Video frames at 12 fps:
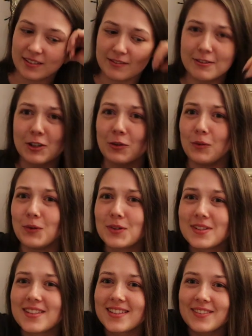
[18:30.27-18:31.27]
Of
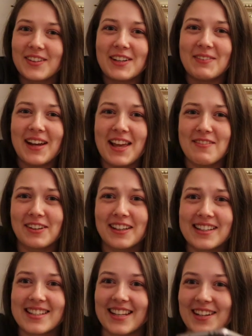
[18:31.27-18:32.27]
course. When am I ever
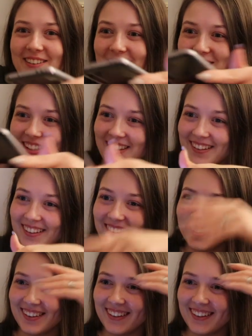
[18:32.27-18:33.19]
going to say no to that?